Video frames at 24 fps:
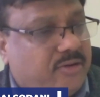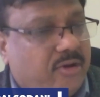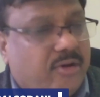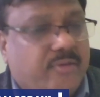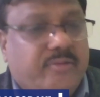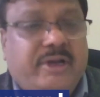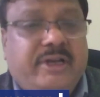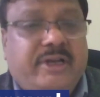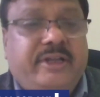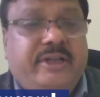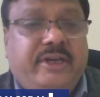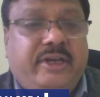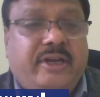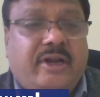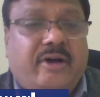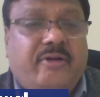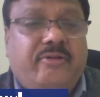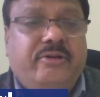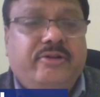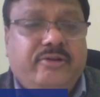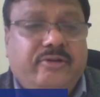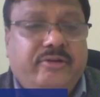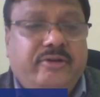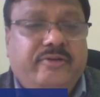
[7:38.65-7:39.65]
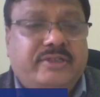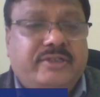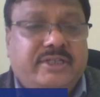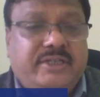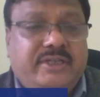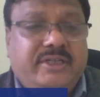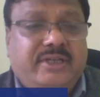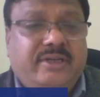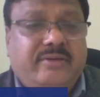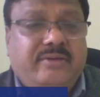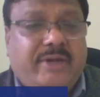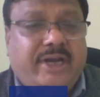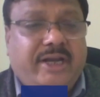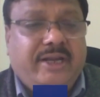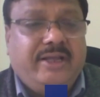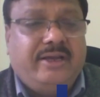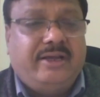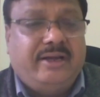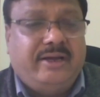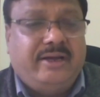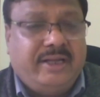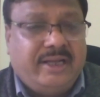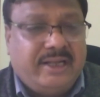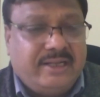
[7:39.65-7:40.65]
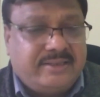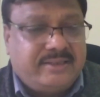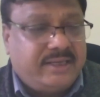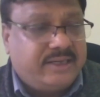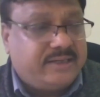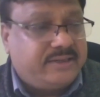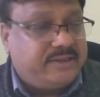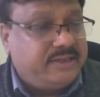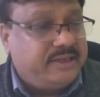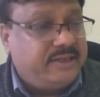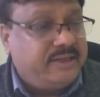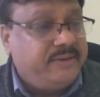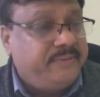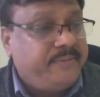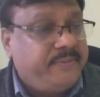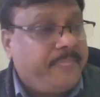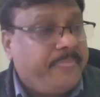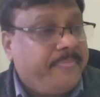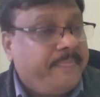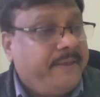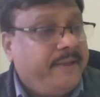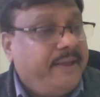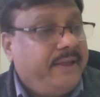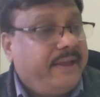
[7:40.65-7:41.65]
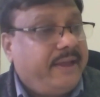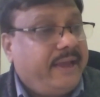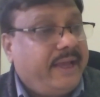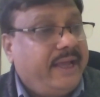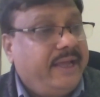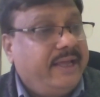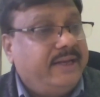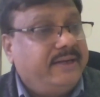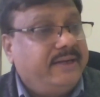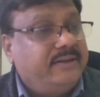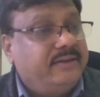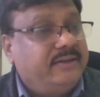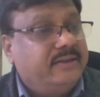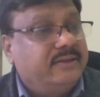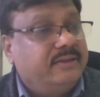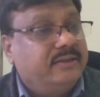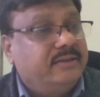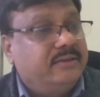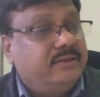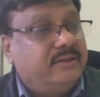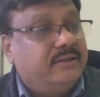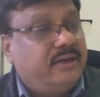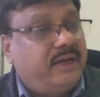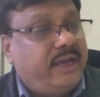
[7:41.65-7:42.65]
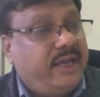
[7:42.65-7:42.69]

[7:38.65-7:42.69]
globally renowned university in medical and health sector and uh,